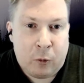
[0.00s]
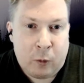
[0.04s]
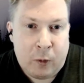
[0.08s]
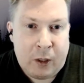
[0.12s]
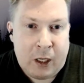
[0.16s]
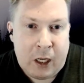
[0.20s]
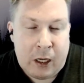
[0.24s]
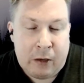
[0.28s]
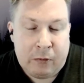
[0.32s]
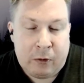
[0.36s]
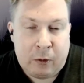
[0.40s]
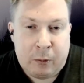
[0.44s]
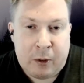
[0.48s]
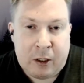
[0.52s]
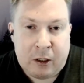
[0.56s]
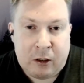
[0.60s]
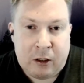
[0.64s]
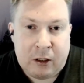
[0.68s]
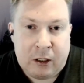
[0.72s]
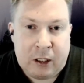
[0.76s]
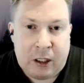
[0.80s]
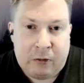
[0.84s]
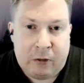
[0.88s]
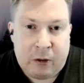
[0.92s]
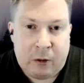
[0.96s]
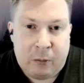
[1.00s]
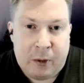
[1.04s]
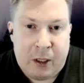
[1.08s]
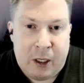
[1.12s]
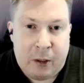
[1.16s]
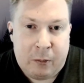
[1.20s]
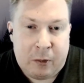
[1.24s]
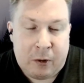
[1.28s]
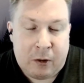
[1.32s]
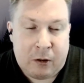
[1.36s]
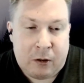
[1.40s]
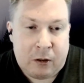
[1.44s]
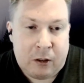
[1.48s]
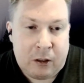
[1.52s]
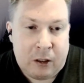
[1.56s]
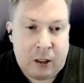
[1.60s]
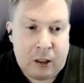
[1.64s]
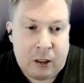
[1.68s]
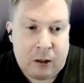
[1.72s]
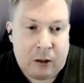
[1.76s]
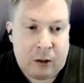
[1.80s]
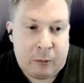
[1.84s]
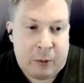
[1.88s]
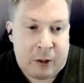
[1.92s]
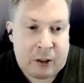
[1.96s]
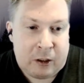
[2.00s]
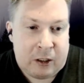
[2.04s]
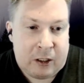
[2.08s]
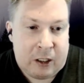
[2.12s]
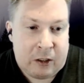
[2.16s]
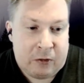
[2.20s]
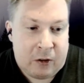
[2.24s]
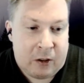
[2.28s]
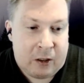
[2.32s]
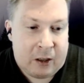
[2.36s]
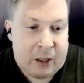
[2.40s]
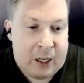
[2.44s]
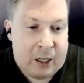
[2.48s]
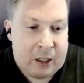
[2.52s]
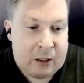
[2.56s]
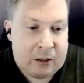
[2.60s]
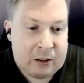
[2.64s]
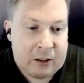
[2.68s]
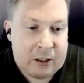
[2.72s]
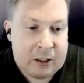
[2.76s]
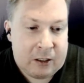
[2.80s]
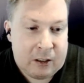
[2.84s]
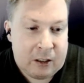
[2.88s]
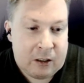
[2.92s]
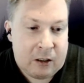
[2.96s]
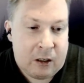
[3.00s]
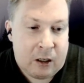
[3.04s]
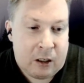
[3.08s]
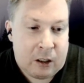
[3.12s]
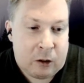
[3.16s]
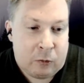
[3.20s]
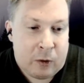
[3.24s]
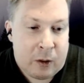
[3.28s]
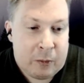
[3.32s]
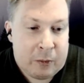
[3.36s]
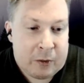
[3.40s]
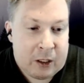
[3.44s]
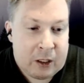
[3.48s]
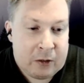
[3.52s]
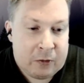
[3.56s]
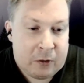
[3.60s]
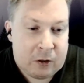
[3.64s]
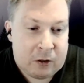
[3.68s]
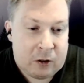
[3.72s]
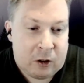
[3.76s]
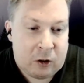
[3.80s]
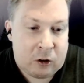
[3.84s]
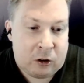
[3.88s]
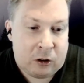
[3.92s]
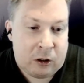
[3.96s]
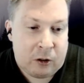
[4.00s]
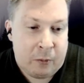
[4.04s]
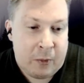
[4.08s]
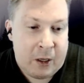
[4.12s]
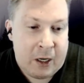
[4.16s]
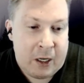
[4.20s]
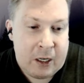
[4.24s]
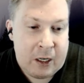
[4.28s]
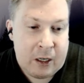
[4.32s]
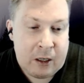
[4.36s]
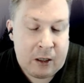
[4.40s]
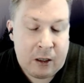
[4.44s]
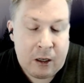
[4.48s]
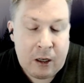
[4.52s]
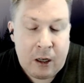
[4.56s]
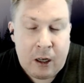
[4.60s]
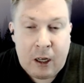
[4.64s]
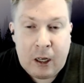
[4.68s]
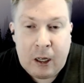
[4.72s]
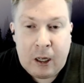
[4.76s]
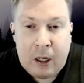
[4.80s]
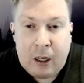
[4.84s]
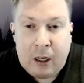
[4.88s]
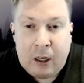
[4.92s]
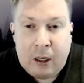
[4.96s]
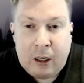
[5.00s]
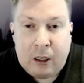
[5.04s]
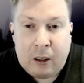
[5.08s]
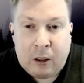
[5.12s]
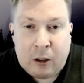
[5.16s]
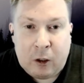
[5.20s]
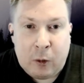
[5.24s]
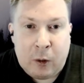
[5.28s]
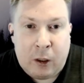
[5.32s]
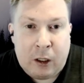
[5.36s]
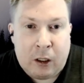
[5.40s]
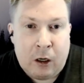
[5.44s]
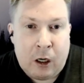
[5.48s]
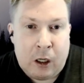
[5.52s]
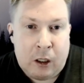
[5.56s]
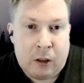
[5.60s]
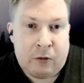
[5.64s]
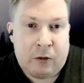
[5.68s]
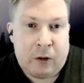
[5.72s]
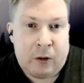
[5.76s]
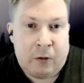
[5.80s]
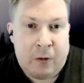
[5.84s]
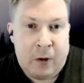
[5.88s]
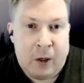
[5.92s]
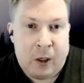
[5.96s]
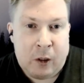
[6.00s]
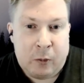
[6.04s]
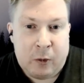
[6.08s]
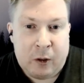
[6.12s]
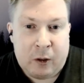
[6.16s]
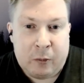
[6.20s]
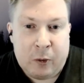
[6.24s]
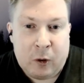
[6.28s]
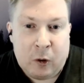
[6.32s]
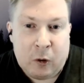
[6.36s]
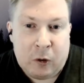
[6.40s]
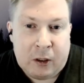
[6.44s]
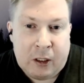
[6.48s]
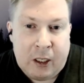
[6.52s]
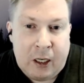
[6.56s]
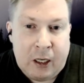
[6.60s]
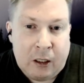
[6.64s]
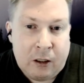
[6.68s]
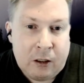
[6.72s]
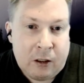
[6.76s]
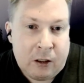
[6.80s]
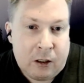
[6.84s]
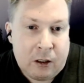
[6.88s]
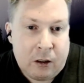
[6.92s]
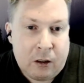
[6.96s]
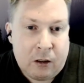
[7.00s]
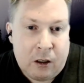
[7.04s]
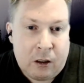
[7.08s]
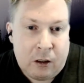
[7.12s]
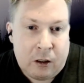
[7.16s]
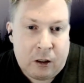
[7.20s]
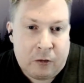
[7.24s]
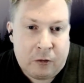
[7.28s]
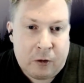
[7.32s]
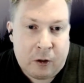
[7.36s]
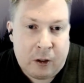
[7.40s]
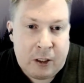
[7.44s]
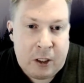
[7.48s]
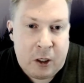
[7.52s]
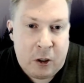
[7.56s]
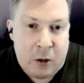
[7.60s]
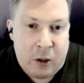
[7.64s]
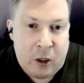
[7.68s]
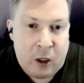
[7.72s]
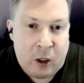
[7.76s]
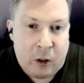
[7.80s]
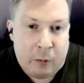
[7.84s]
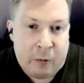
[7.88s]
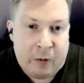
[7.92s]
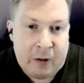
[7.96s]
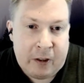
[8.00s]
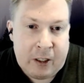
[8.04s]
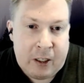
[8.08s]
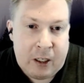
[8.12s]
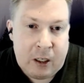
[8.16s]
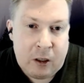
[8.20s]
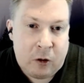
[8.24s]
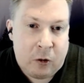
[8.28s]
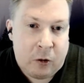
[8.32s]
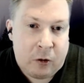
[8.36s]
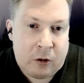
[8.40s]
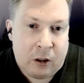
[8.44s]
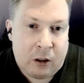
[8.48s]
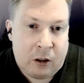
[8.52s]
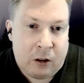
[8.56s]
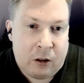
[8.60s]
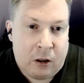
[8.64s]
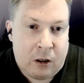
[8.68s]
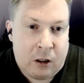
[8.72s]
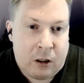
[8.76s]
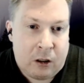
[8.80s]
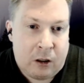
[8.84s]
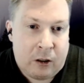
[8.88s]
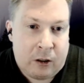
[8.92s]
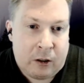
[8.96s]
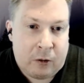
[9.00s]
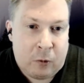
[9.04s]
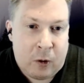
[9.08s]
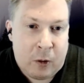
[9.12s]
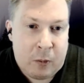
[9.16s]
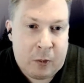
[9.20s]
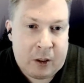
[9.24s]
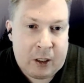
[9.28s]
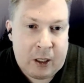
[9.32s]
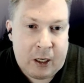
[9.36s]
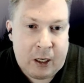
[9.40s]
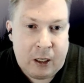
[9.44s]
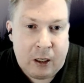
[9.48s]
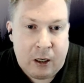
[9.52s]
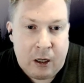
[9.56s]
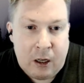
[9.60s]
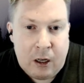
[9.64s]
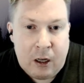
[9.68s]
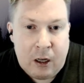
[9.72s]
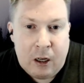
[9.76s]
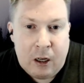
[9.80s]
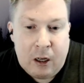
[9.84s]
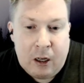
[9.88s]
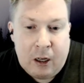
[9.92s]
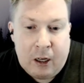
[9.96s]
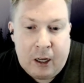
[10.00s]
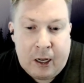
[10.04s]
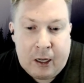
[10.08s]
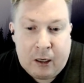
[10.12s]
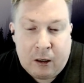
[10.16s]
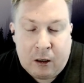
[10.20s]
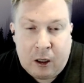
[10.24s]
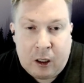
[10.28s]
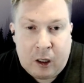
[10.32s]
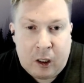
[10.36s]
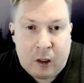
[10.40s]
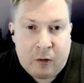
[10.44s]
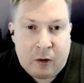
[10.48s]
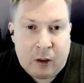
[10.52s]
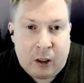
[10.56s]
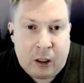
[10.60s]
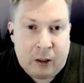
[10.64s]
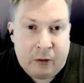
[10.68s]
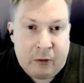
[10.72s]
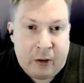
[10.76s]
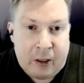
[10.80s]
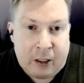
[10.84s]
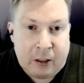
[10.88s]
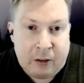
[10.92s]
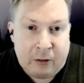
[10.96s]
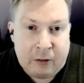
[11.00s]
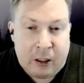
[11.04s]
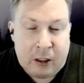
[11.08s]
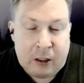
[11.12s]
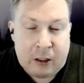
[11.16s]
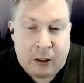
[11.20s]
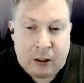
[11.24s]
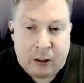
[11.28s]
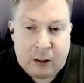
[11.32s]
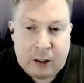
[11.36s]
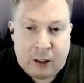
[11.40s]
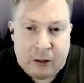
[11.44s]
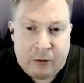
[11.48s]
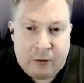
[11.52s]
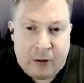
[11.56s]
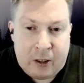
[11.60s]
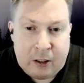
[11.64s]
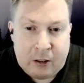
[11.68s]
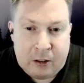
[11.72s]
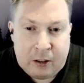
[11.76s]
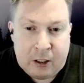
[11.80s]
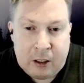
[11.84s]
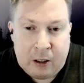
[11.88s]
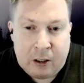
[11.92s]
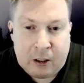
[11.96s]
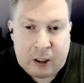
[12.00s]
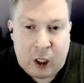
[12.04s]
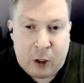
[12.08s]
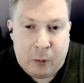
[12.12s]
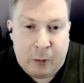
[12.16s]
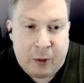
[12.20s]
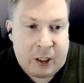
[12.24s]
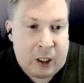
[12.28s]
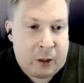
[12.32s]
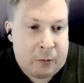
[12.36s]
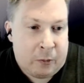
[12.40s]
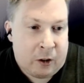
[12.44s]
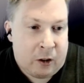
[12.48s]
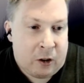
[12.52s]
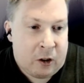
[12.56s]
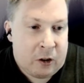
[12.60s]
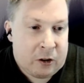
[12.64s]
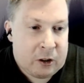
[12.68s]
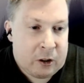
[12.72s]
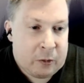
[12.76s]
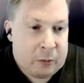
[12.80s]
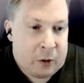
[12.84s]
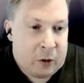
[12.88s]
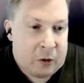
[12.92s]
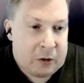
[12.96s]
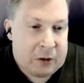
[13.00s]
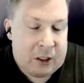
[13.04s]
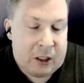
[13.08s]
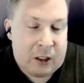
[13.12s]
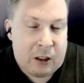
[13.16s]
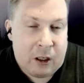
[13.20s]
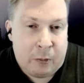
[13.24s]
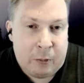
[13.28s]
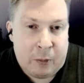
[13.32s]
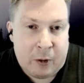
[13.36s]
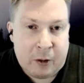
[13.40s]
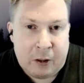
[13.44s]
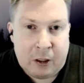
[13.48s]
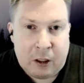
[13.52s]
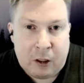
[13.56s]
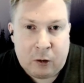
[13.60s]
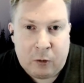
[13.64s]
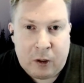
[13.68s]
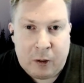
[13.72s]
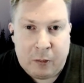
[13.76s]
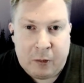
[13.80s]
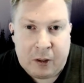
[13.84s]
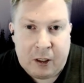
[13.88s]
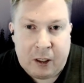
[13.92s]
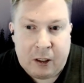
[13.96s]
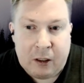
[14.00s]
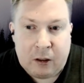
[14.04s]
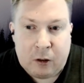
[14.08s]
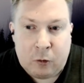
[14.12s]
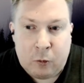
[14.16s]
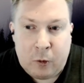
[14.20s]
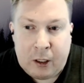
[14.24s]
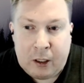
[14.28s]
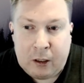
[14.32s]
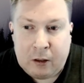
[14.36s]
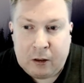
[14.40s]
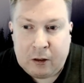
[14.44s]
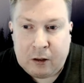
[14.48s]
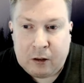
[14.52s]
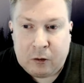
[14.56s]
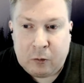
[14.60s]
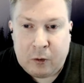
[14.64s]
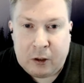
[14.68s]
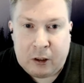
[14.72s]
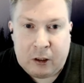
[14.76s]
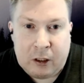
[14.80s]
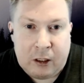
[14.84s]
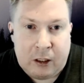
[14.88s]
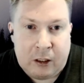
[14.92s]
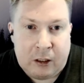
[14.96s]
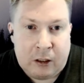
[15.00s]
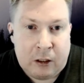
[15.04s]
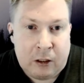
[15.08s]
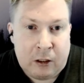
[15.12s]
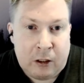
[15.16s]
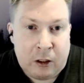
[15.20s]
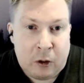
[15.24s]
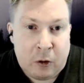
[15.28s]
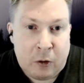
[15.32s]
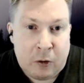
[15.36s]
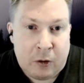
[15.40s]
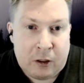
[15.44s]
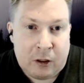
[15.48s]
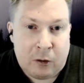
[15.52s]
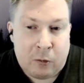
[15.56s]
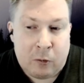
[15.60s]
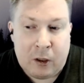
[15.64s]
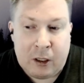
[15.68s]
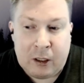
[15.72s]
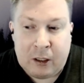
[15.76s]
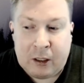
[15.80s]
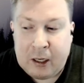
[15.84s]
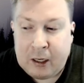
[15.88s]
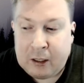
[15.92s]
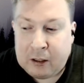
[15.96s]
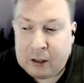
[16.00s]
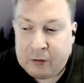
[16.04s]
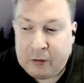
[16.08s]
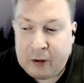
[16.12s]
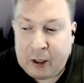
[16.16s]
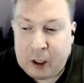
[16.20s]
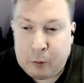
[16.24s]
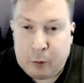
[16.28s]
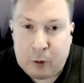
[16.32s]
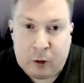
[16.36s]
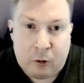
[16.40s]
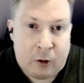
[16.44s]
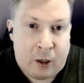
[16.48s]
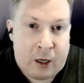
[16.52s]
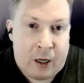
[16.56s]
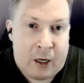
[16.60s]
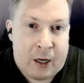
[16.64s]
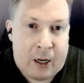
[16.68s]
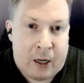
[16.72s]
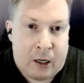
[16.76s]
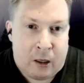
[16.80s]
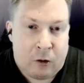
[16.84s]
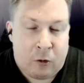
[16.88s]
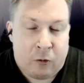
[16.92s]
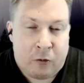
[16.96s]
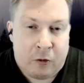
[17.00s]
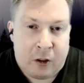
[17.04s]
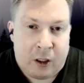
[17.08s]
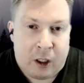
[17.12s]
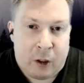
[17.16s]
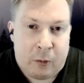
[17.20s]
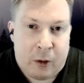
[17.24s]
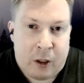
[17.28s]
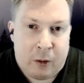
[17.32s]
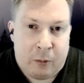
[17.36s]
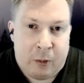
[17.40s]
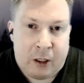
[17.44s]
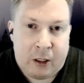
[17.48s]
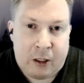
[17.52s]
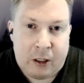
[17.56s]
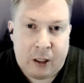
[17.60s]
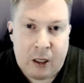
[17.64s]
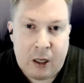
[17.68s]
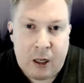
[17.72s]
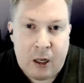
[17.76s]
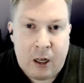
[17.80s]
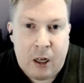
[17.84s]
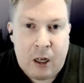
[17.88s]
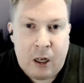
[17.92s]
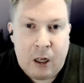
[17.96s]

We have a bunch of different people, or a bunch of different things listed on our website for social media, including all of our Facebook postings. All of our YouTube videos are on our website. And all of our events that are coming up are also posted up on our website as well, which includes the one that's available right now for the public.